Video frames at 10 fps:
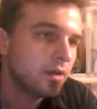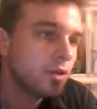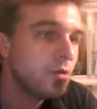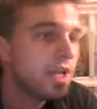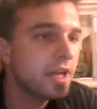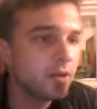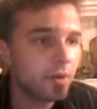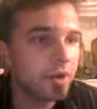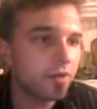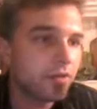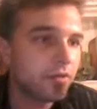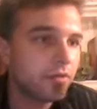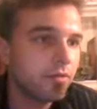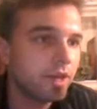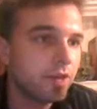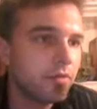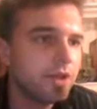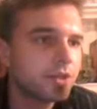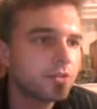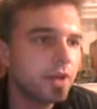To begin with, the
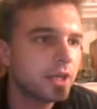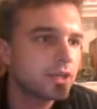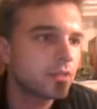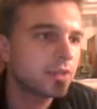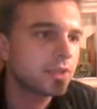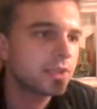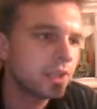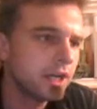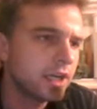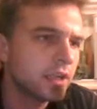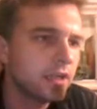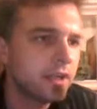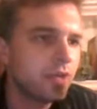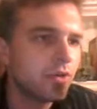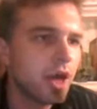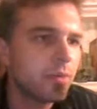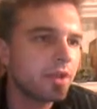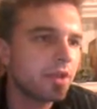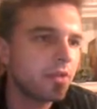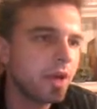administration was cynically
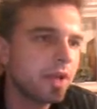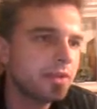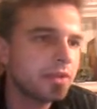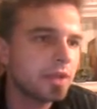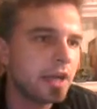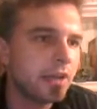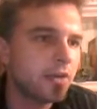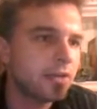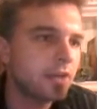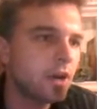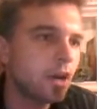dropping grade standards